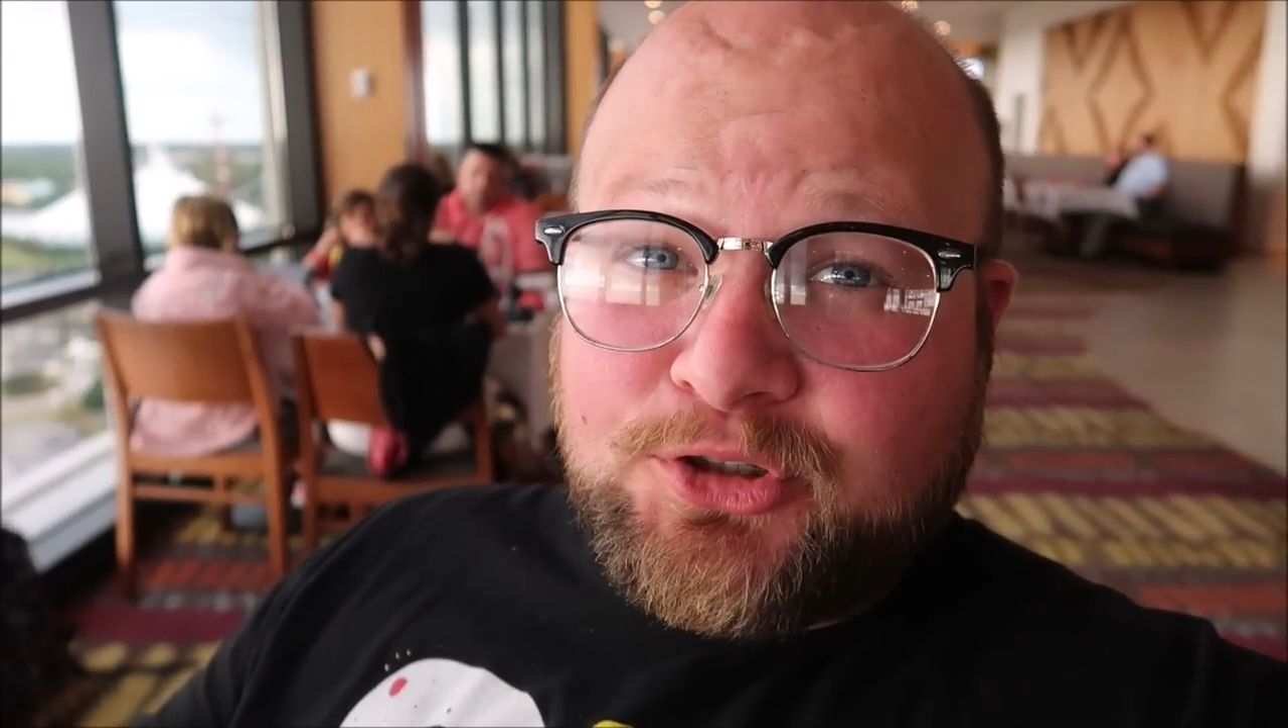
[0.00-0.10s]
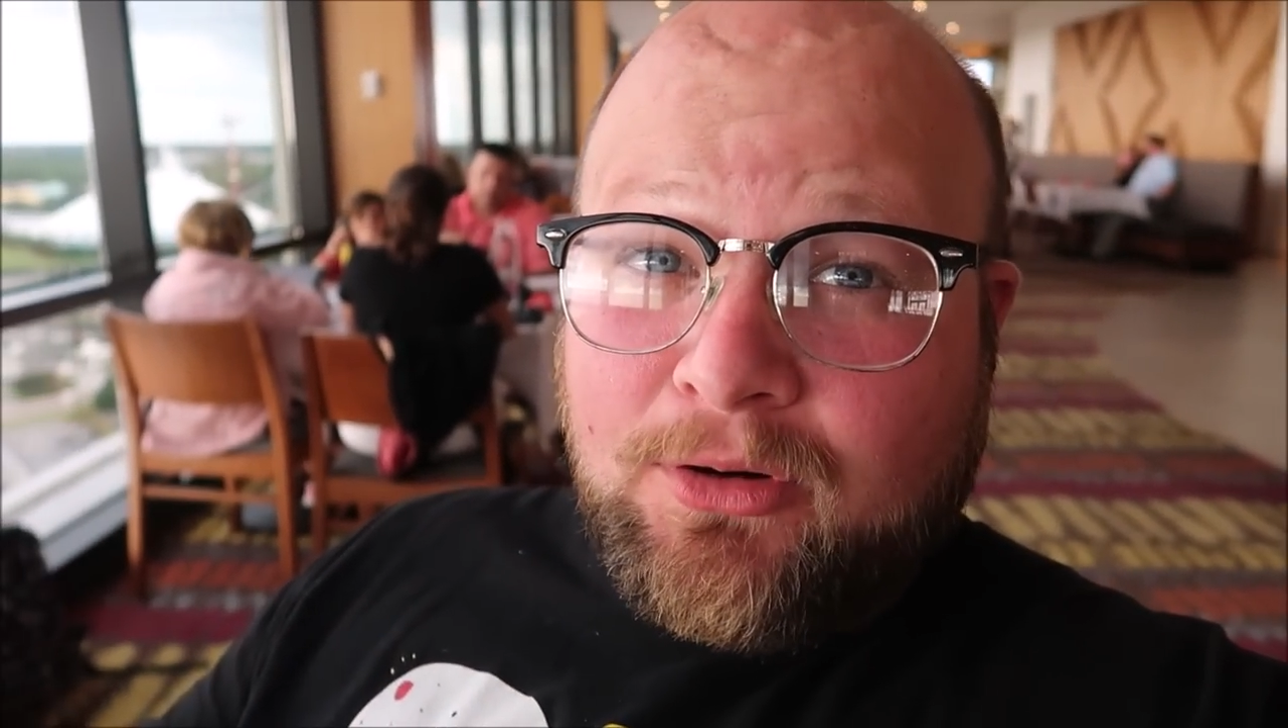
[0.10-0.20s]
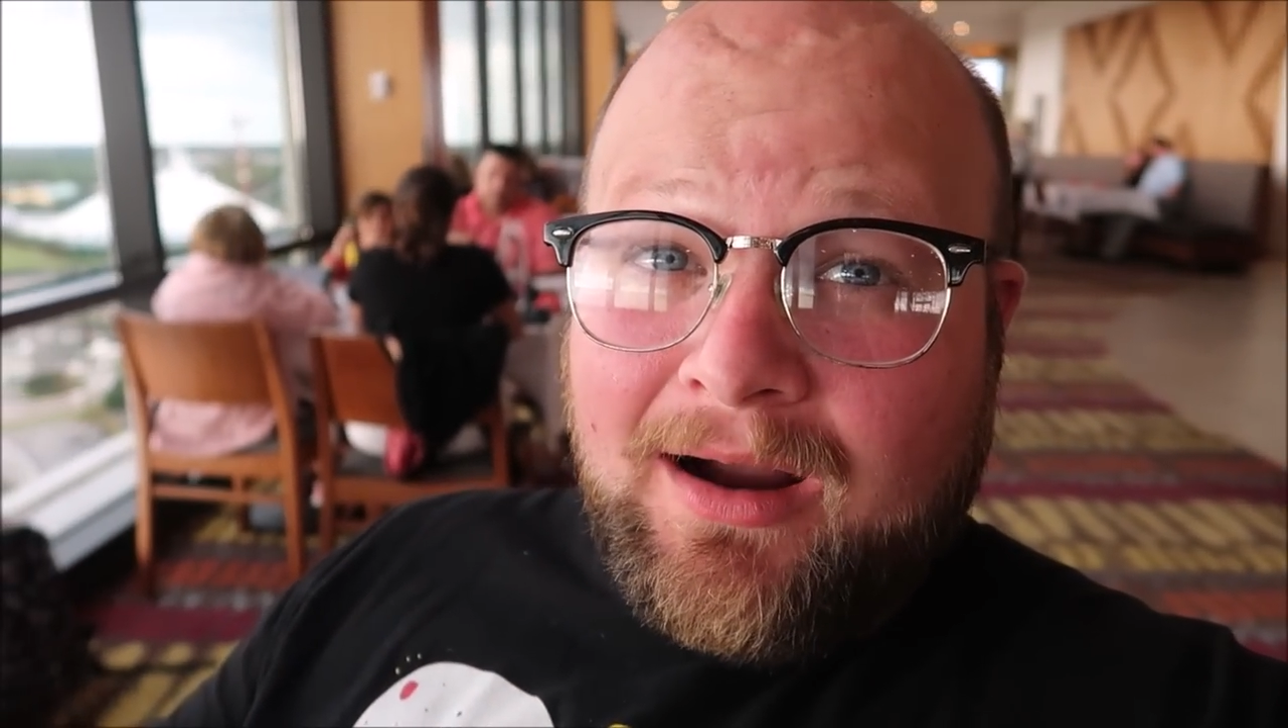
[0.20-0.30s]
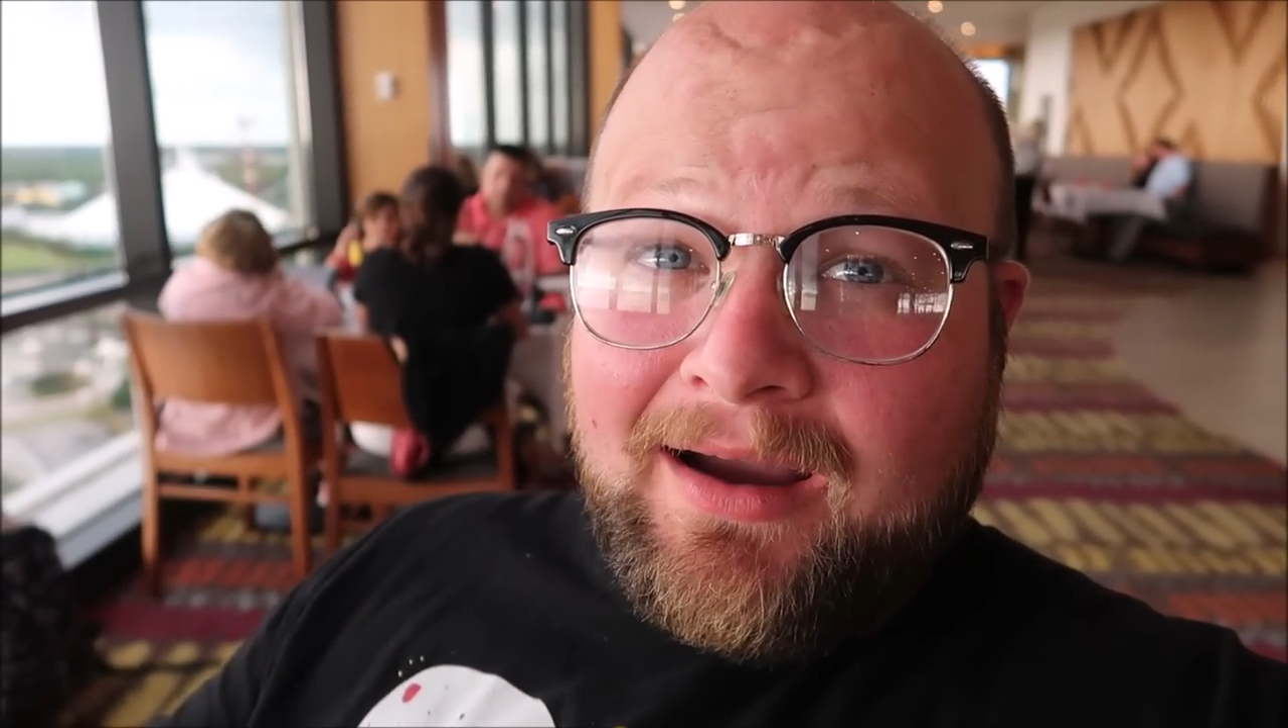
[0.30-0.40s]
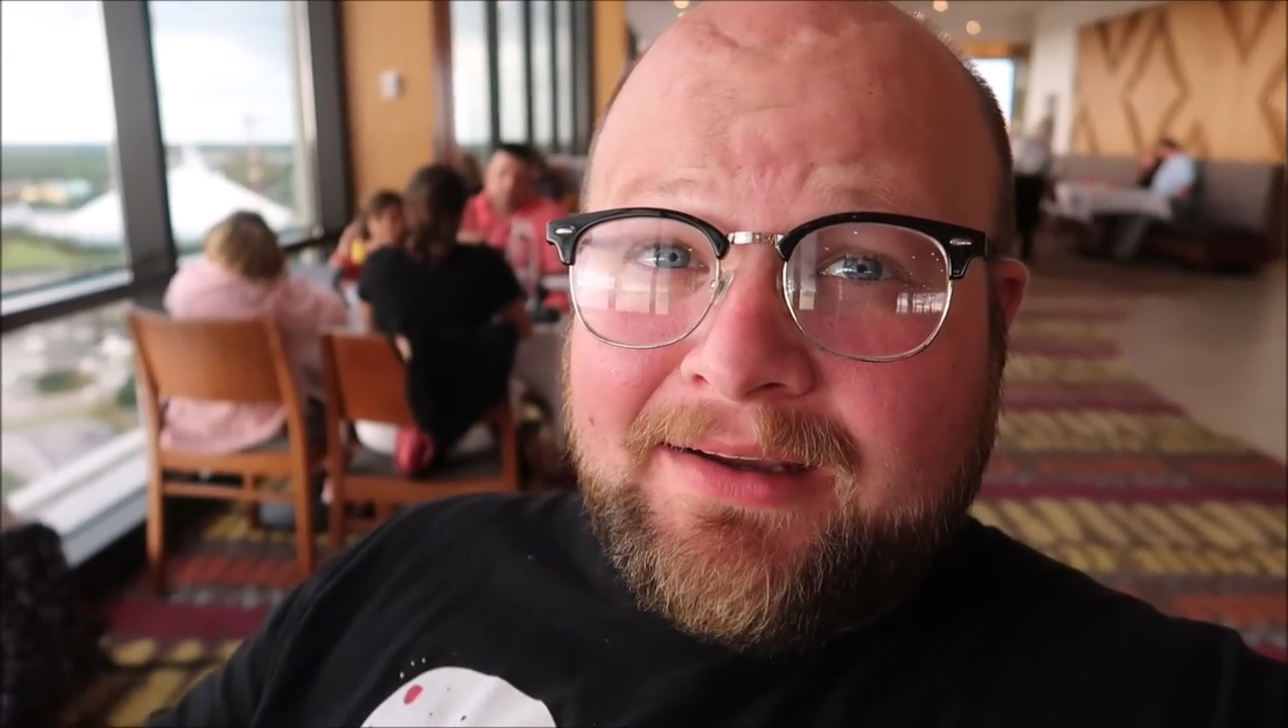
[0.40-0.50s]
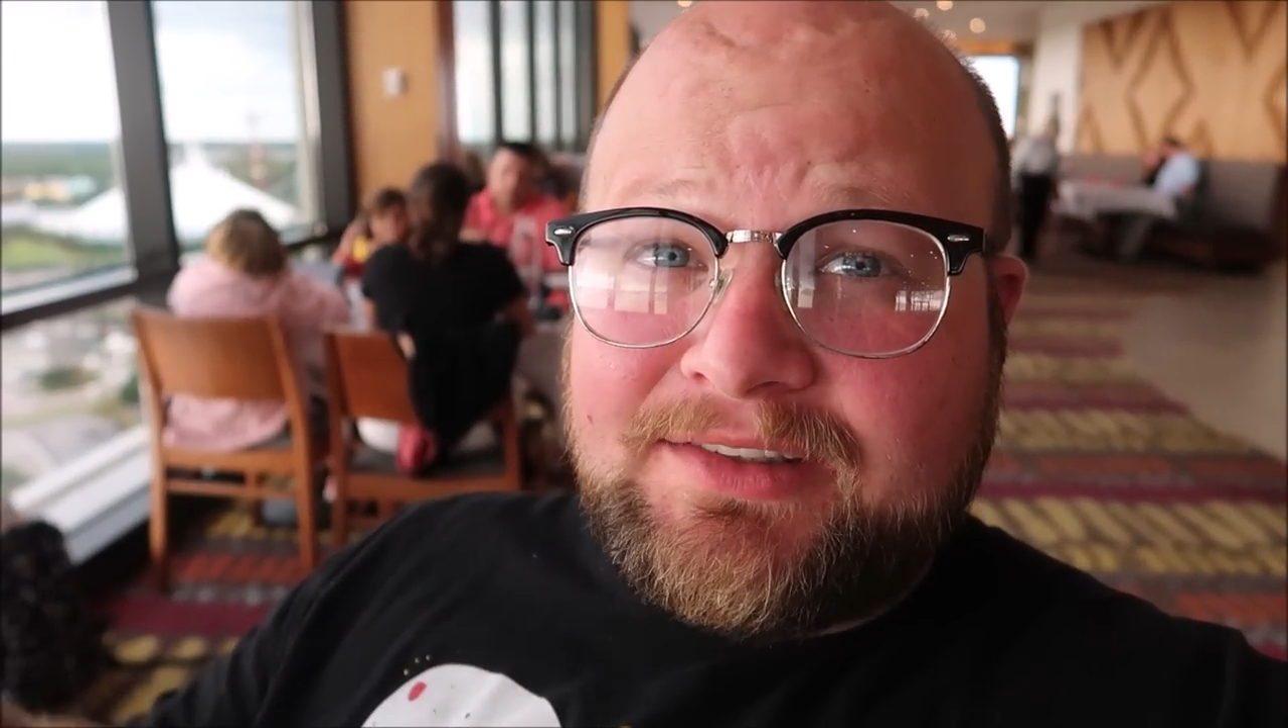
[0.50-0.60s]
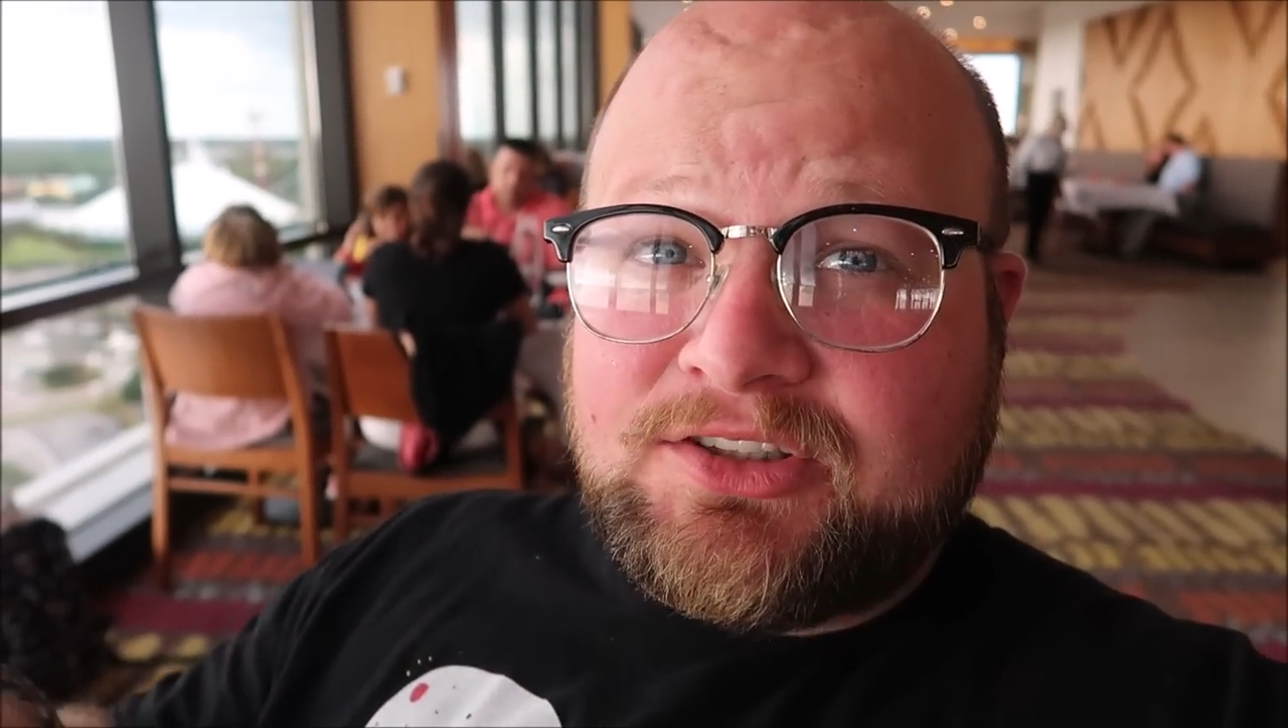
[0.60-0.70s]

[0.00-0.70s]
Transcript: tried